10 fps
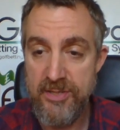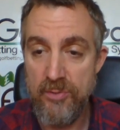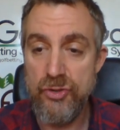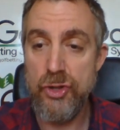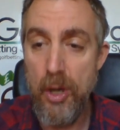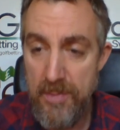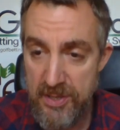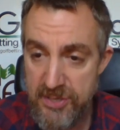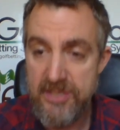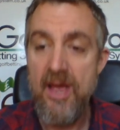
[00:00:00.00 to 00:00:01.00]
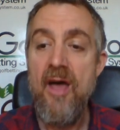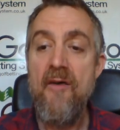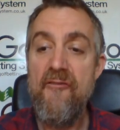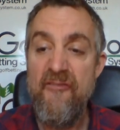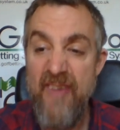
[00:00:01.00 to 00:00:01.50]
So Thomas,
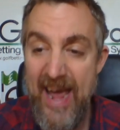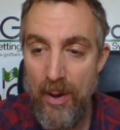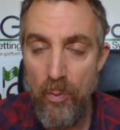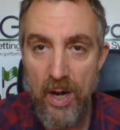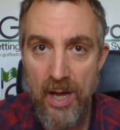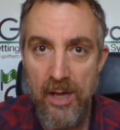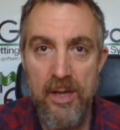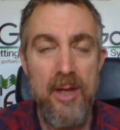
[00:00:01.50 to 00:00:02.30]
Fowler,